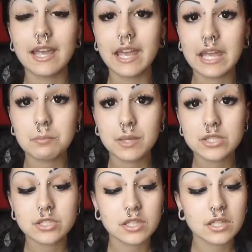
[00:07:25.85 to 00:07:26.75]
A
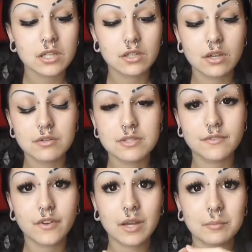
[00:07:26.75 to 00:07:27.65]
pincher goes
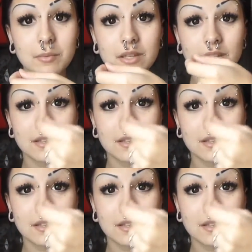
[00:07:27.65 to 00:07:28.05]
from